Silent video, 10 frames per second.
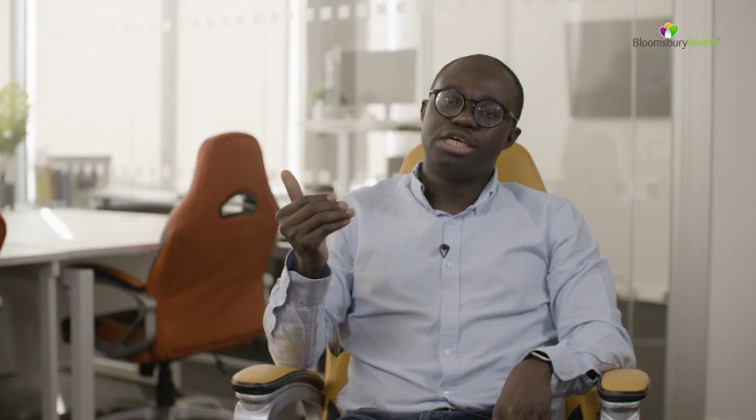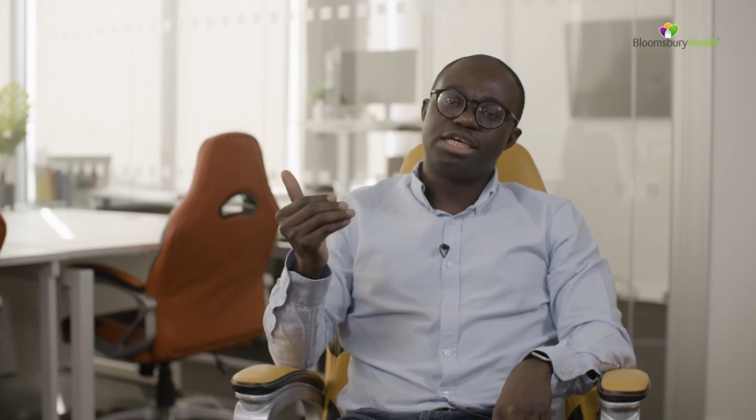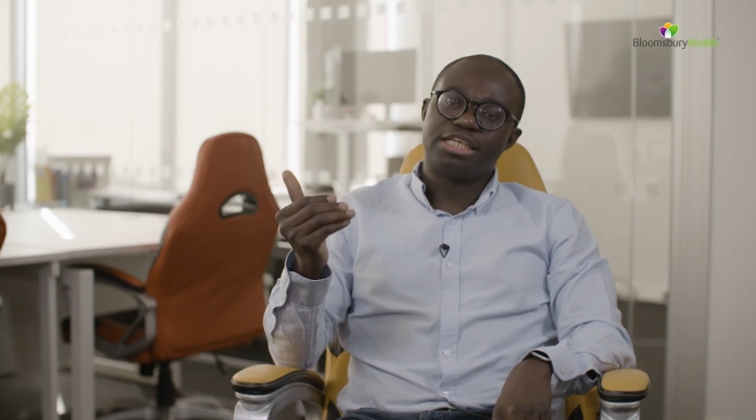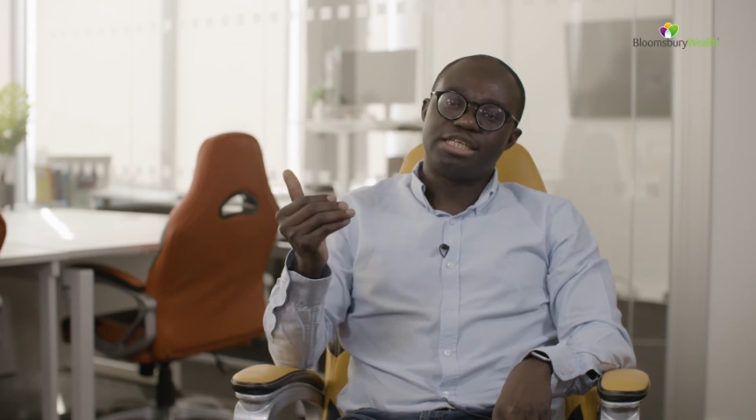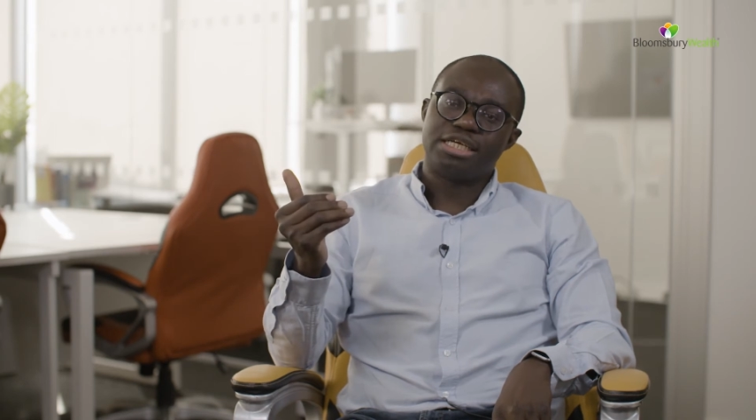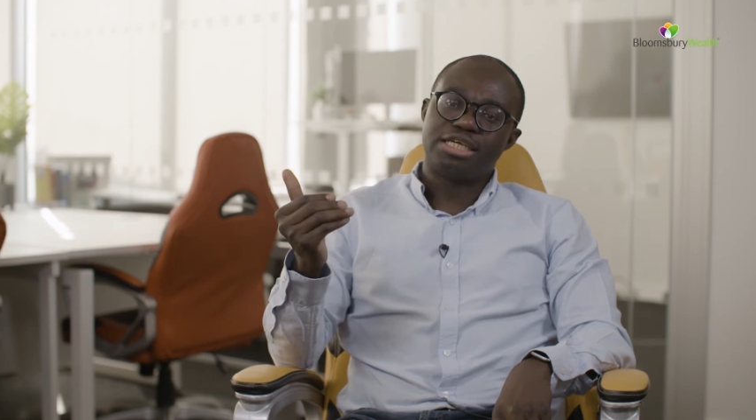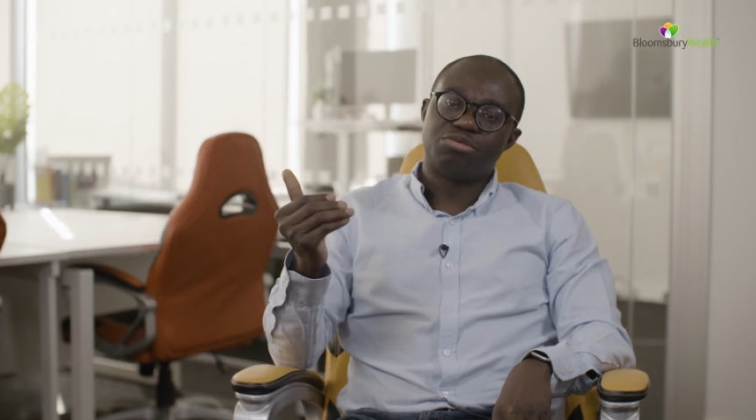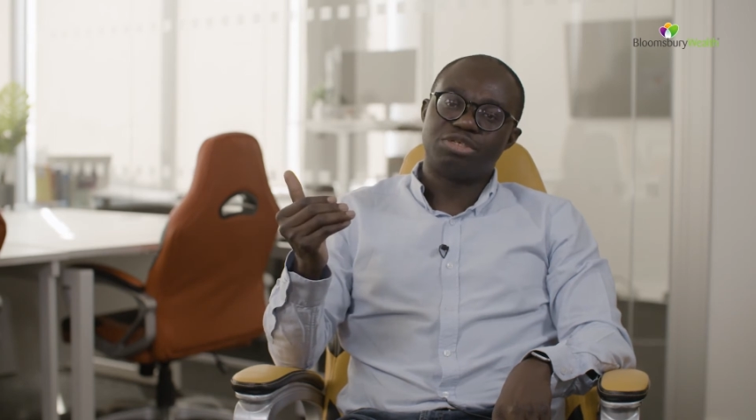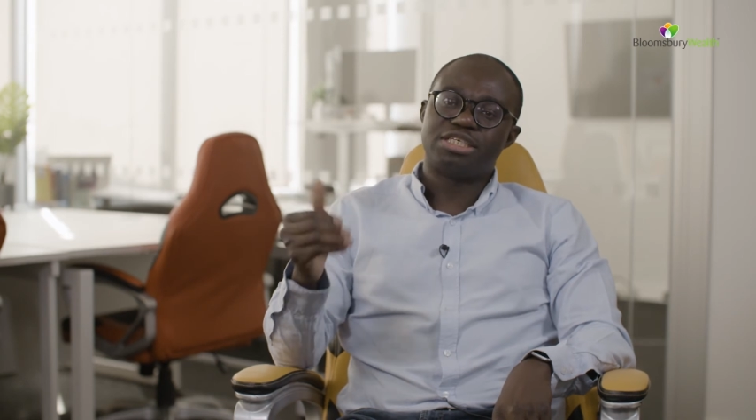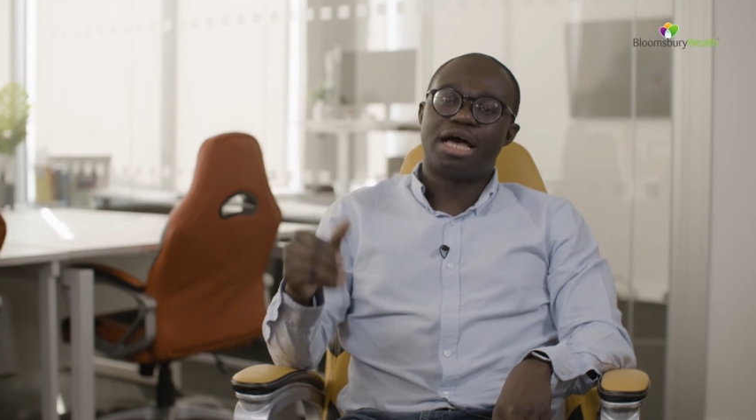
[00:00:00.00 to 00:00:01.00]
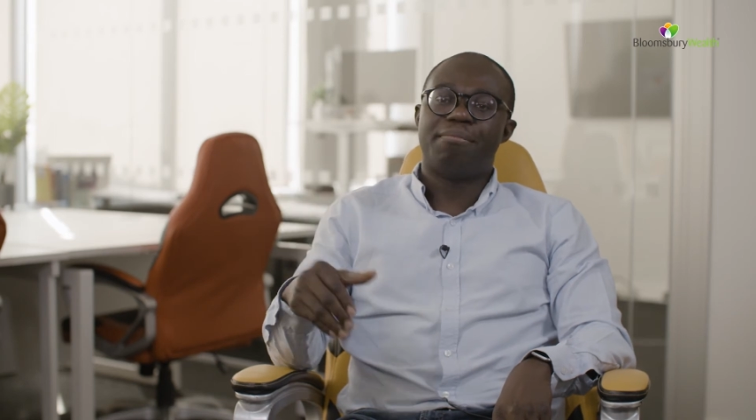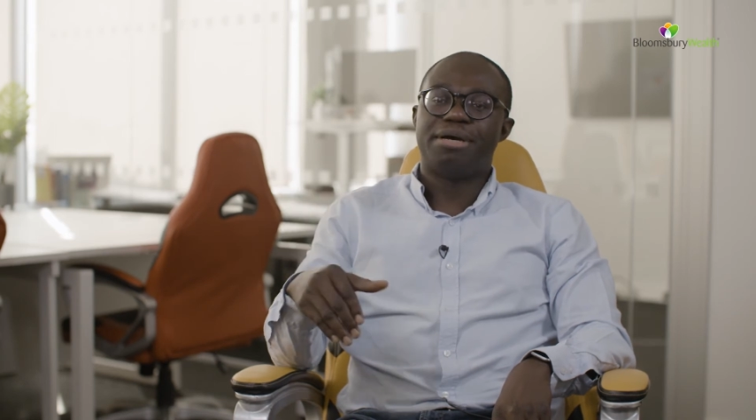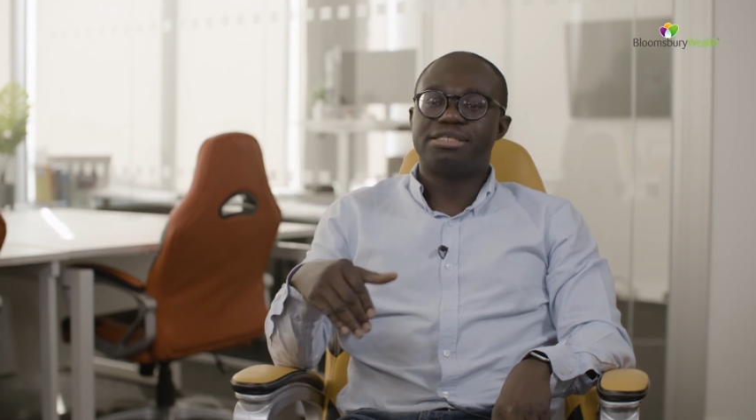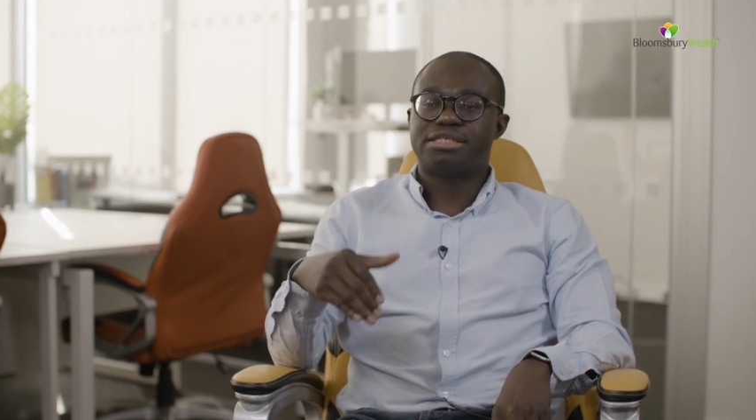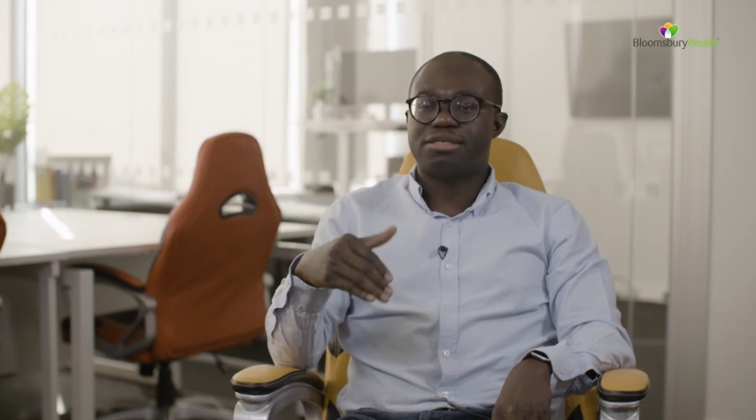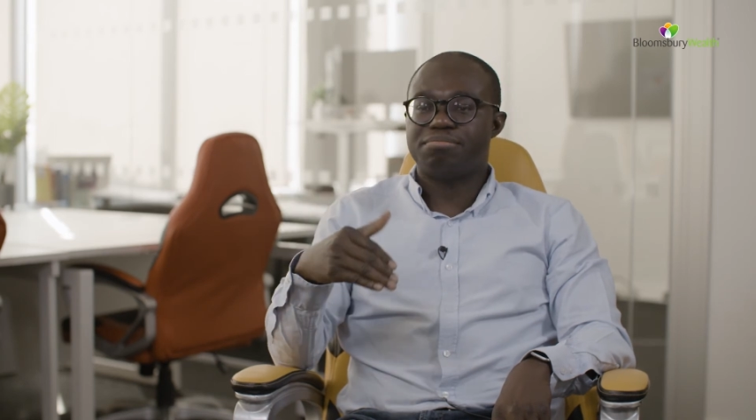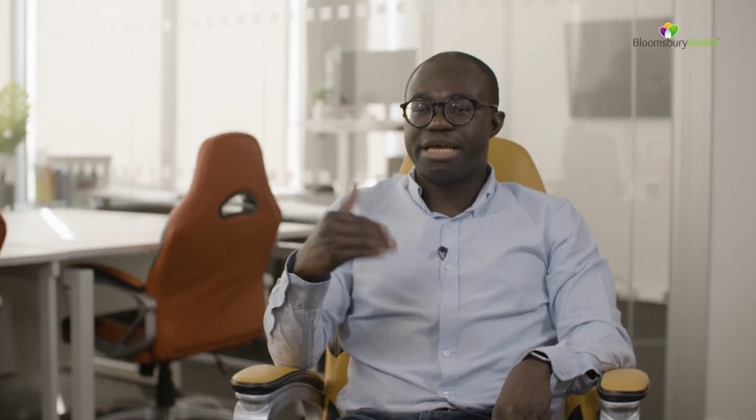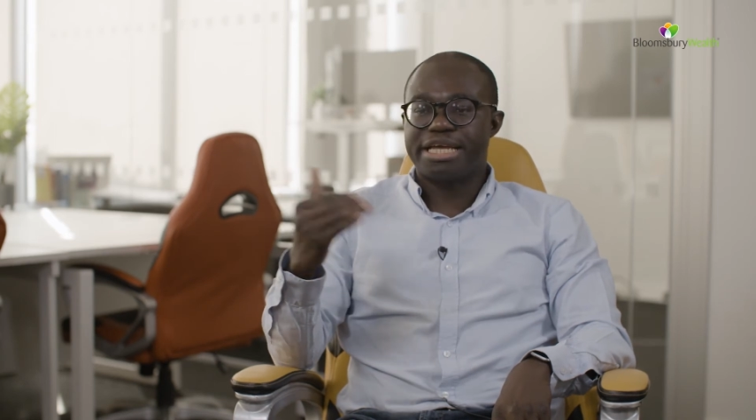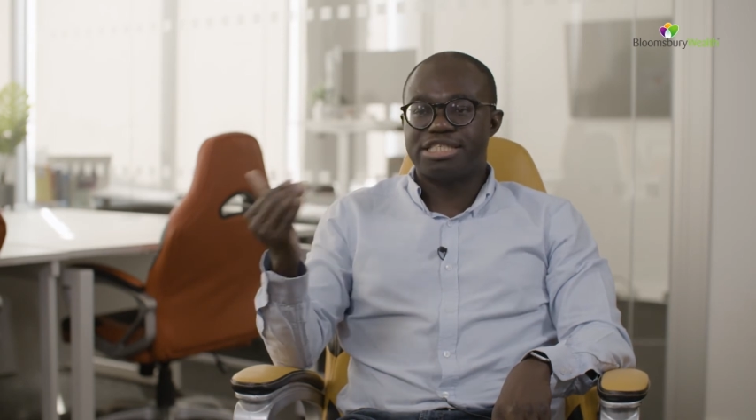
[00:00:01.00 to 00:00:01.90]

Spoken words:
in retirement can make a